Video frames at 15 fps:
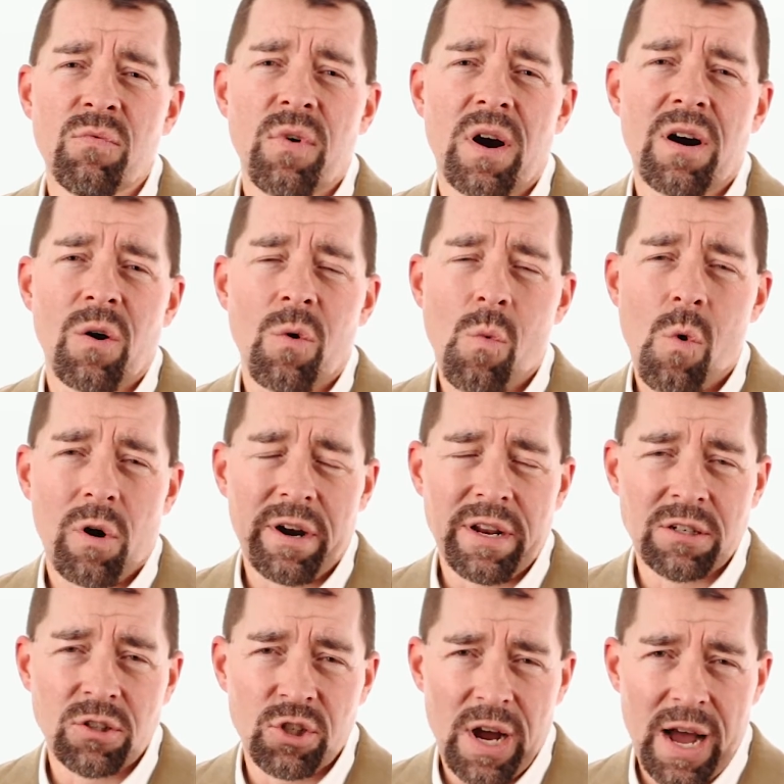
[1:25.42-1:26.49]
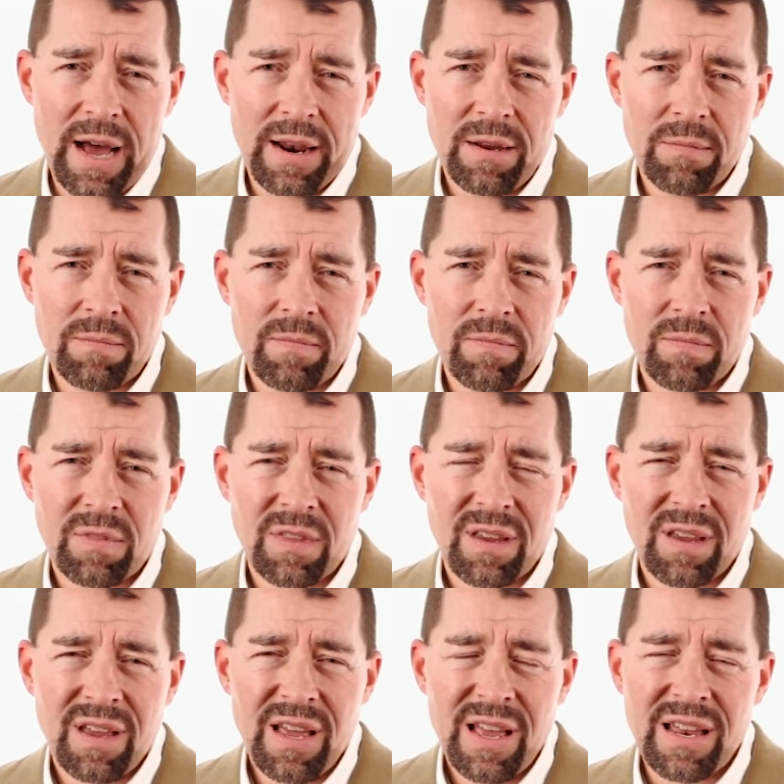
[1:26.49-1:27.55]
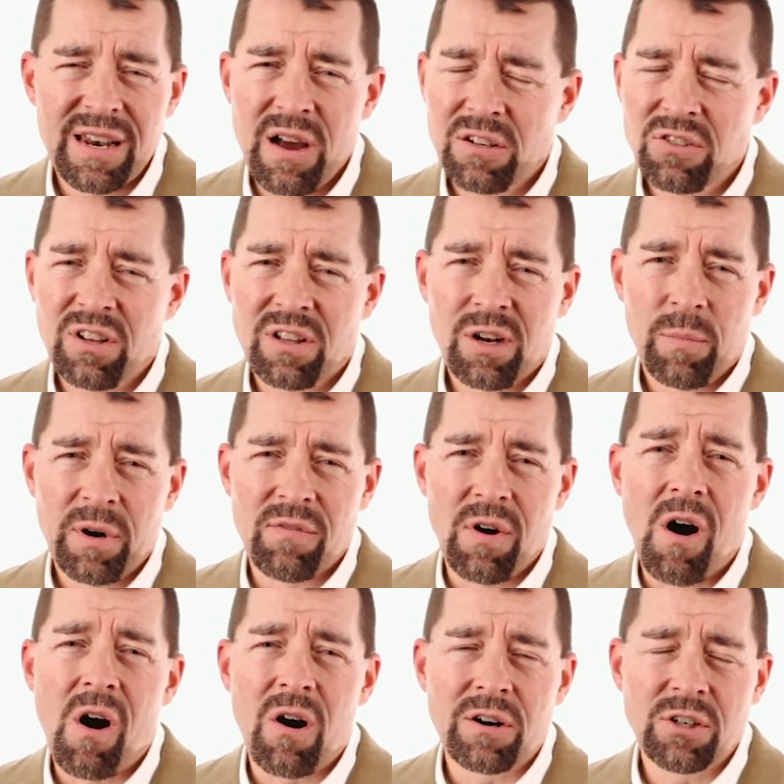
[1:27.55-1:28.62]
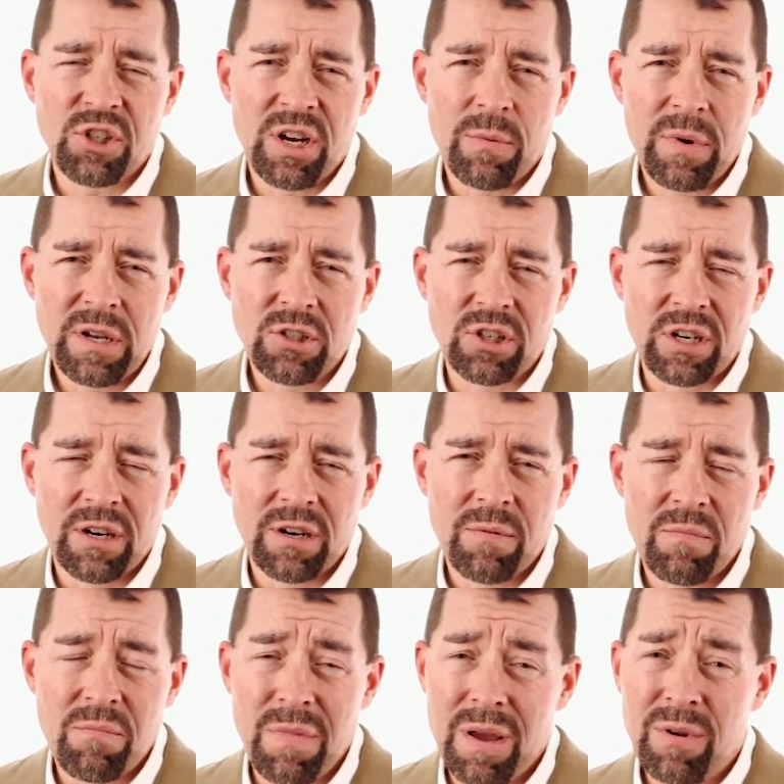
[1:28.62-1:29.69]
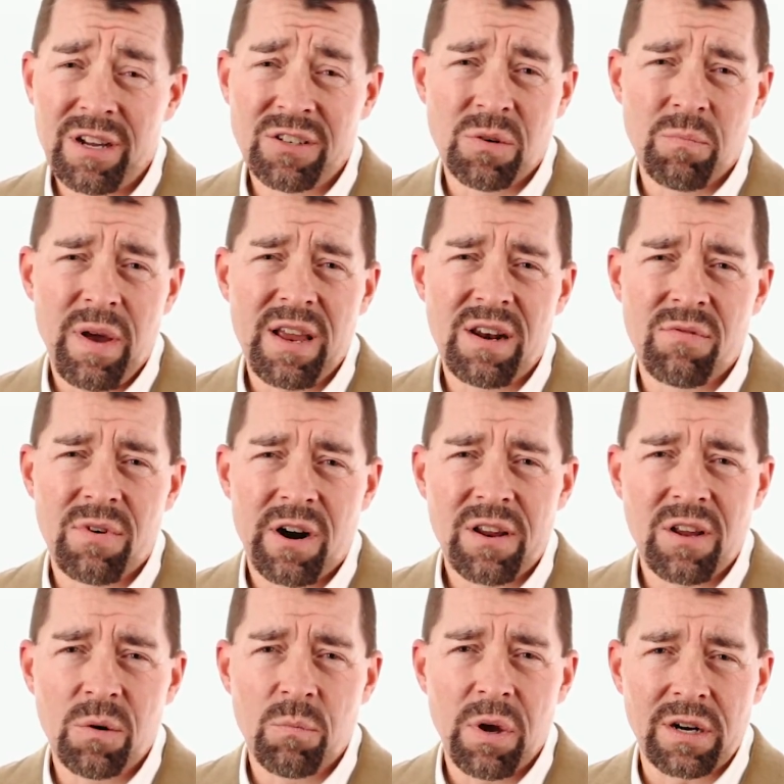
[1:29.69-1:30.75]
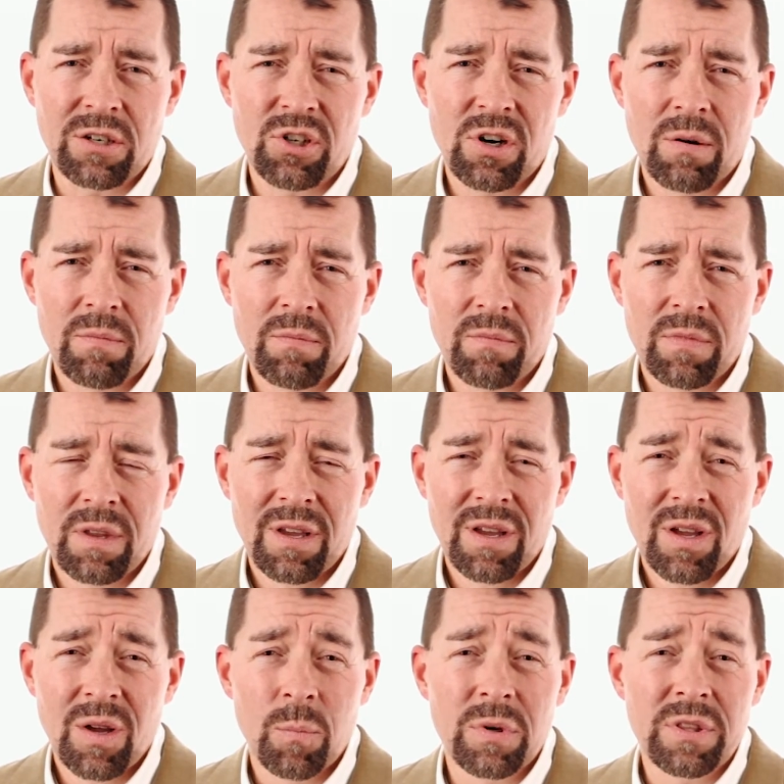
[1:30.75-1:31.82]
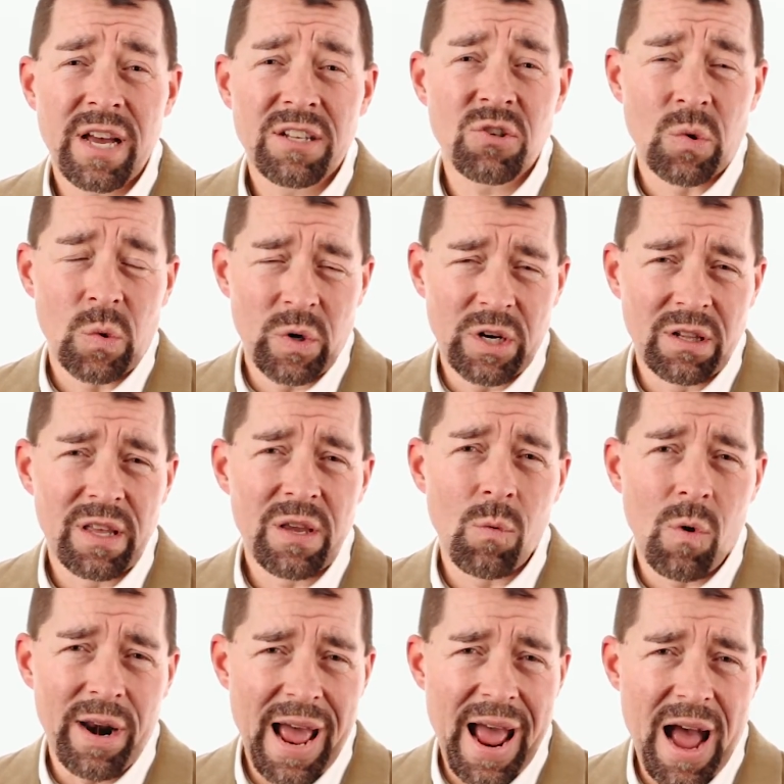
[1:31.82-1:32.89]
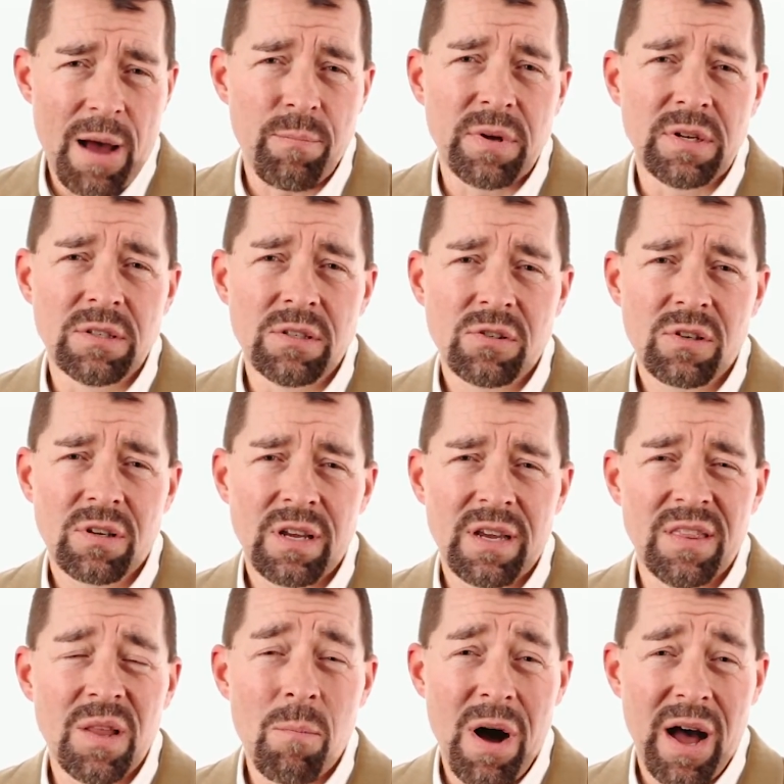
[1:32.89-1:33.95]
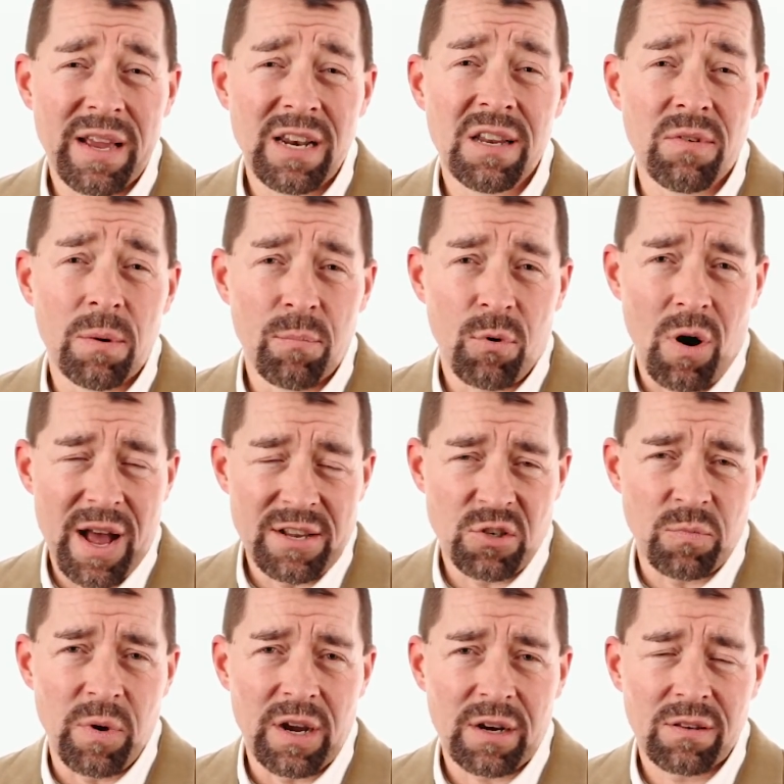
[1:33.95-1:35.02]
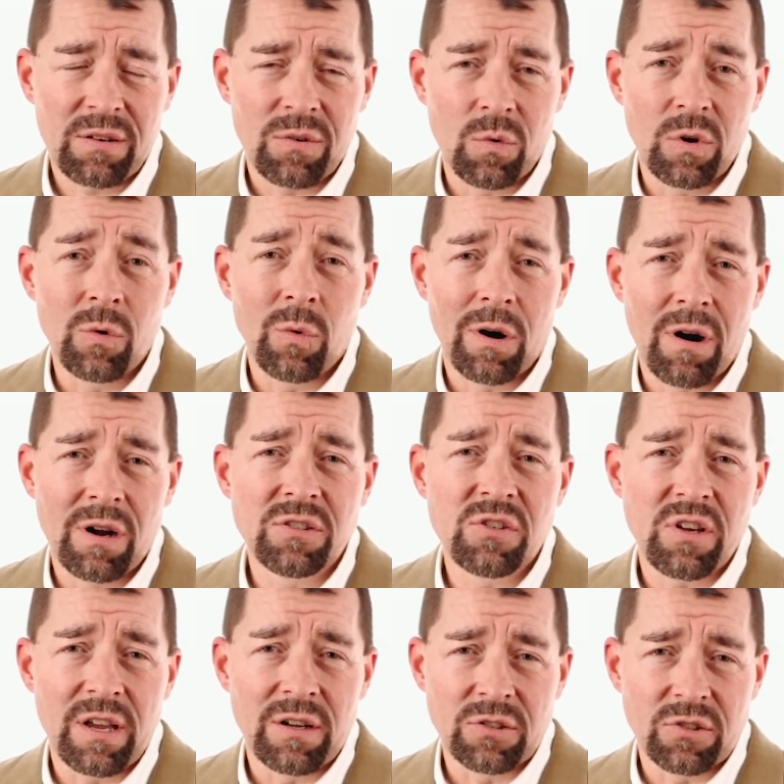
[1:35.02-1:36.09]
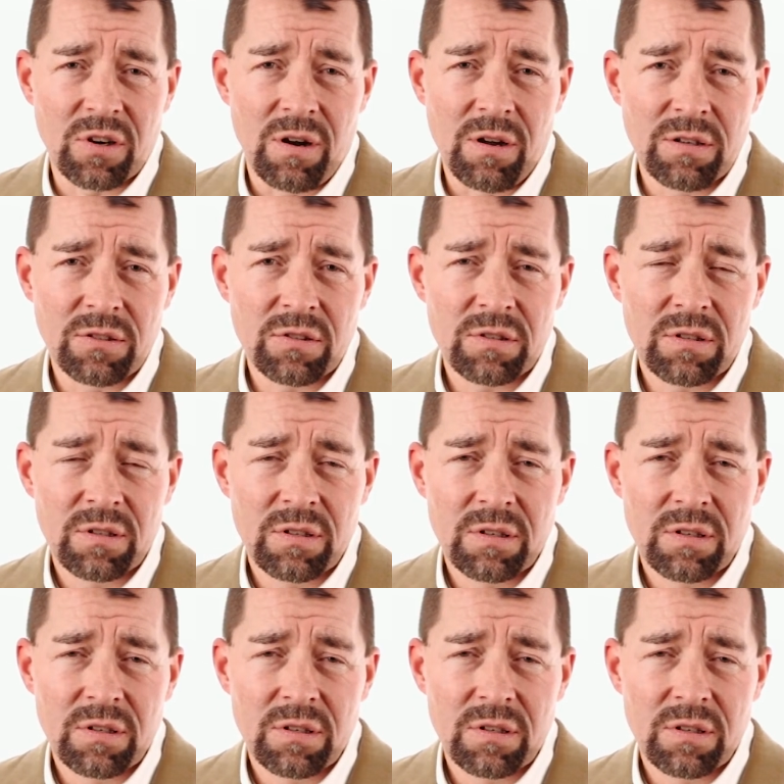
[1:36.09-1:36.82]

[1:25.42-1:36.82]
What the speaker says: fire a warning shot. Now it's a little bit of a harsh image and maybe doesn't paint a very good picture, but that's really what happens in the mind of a prospect when we're on sales calls.